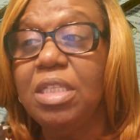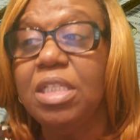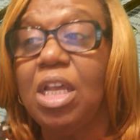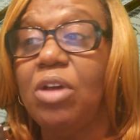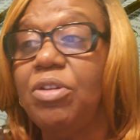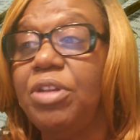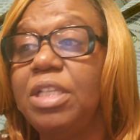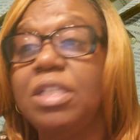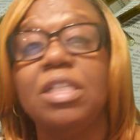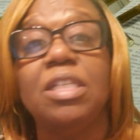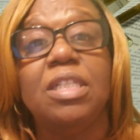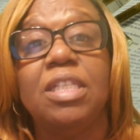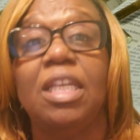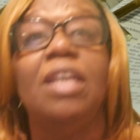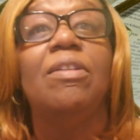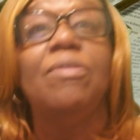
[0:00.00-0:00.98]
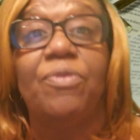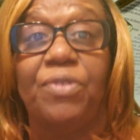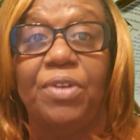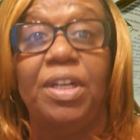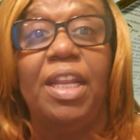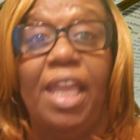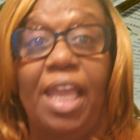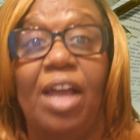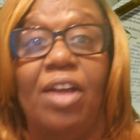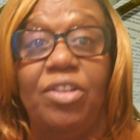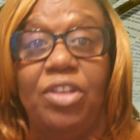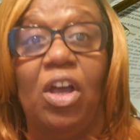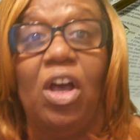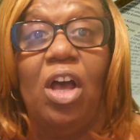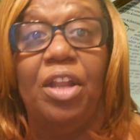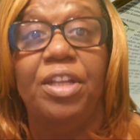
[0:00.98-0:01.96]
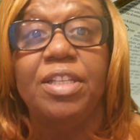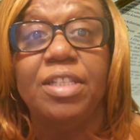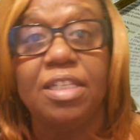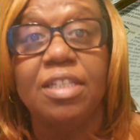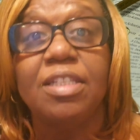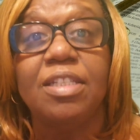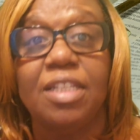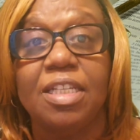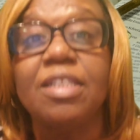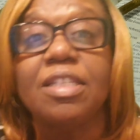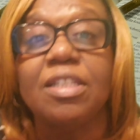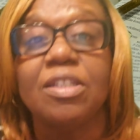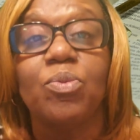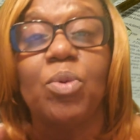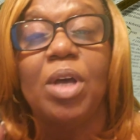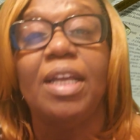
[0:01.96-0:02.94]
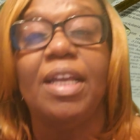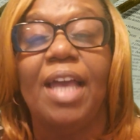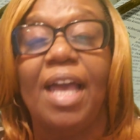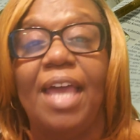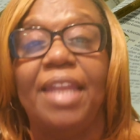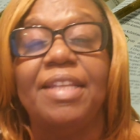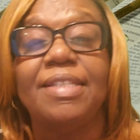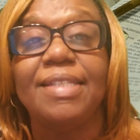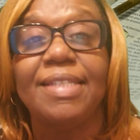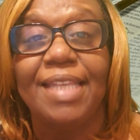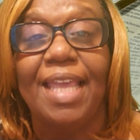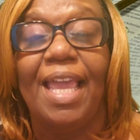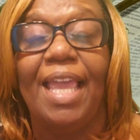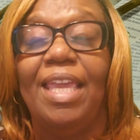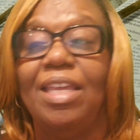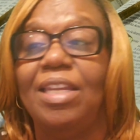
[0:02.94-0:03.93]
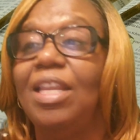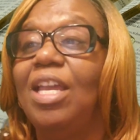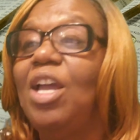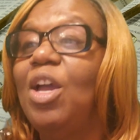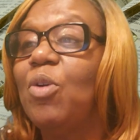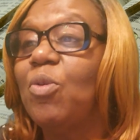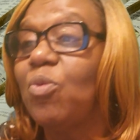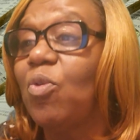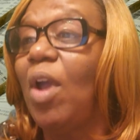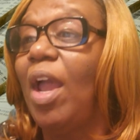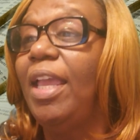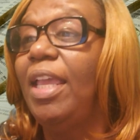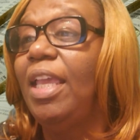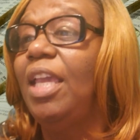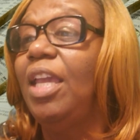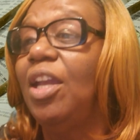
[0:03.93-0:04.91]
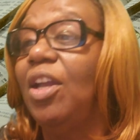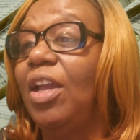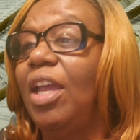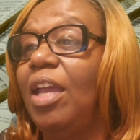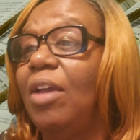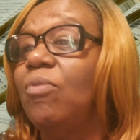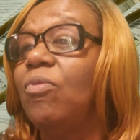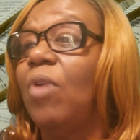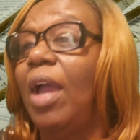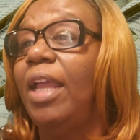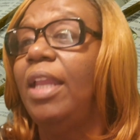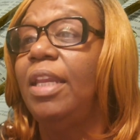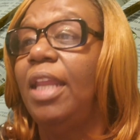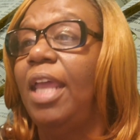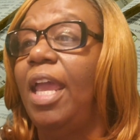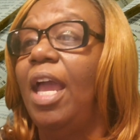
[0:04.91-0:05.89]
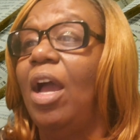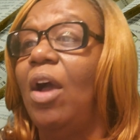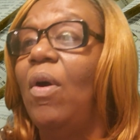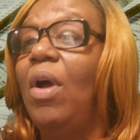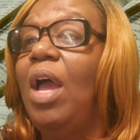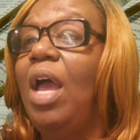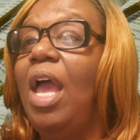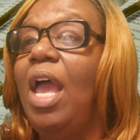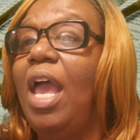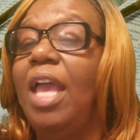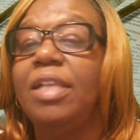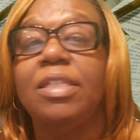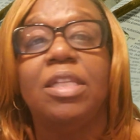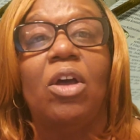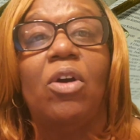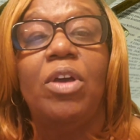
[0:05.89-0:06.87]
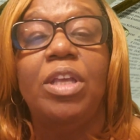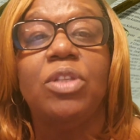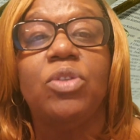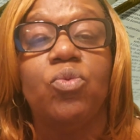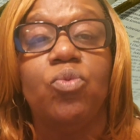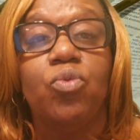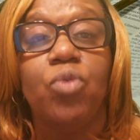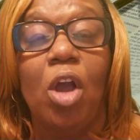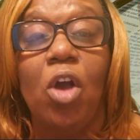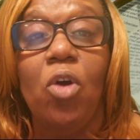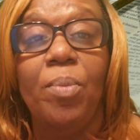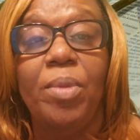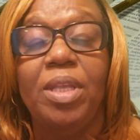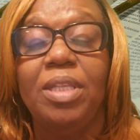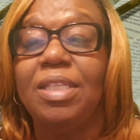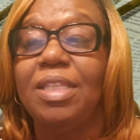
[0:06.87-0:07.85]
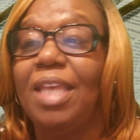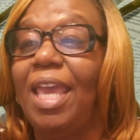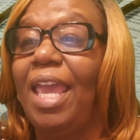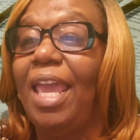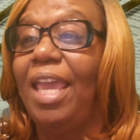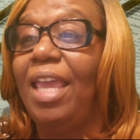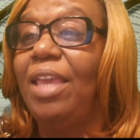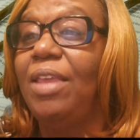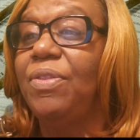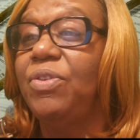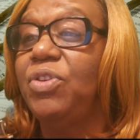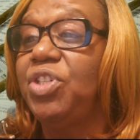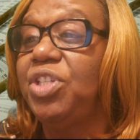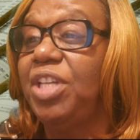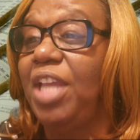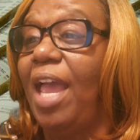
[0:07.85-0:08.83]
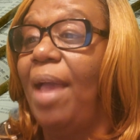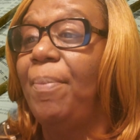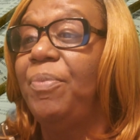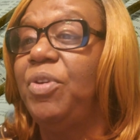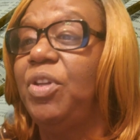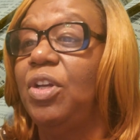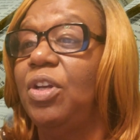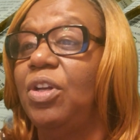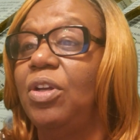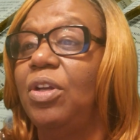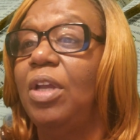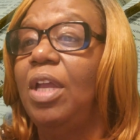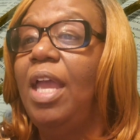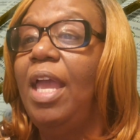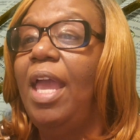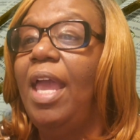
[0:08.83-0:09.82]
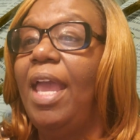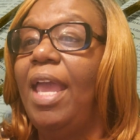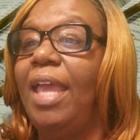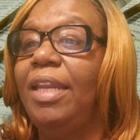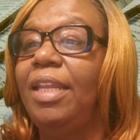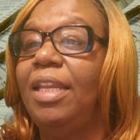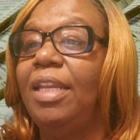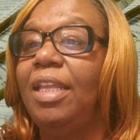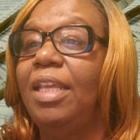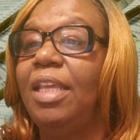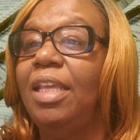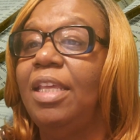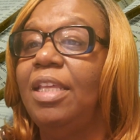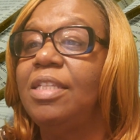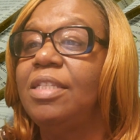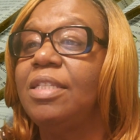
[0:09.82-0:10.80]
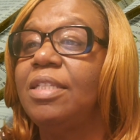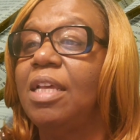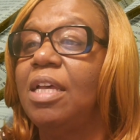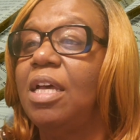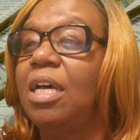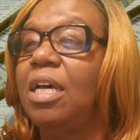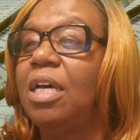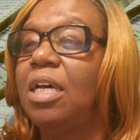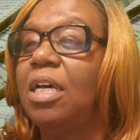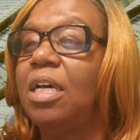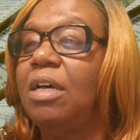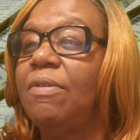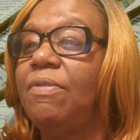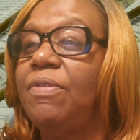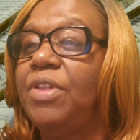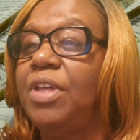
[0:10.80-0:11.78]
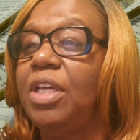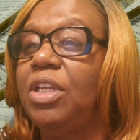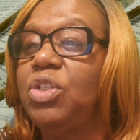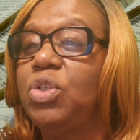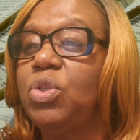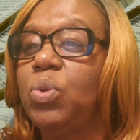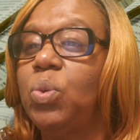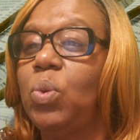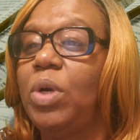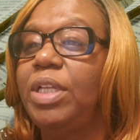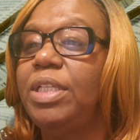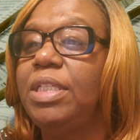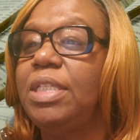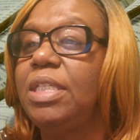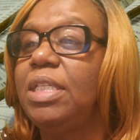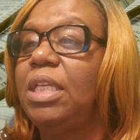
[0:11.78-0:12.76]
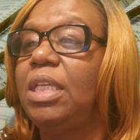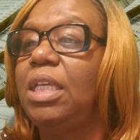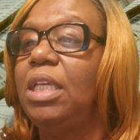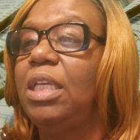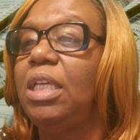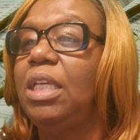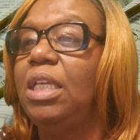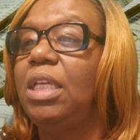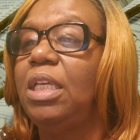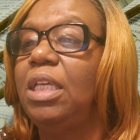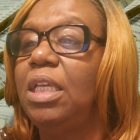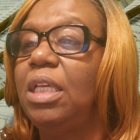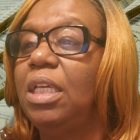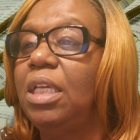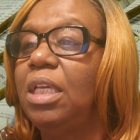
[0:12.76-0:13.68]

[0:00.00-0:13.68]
so this is it for now y'all this is this is what god is saying right here and right now and so it's romans the eighth chapter and it is uh the 20